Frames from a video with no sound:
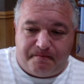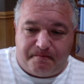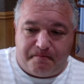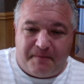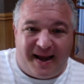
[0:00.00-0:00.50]

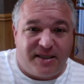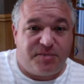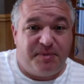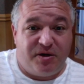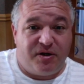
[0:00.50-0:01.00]
my
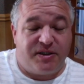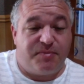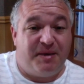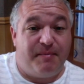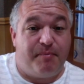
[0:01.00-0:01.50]
experience
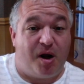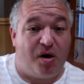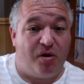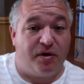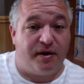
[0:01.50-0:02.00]
being
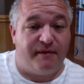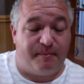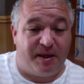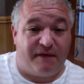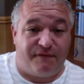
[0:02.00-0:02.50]
part of it
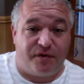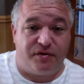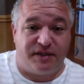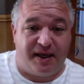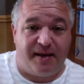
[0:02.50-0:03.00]
being a full
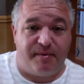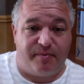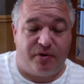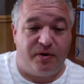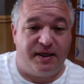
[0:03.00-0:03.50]
time
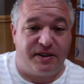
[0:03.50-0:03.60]
employee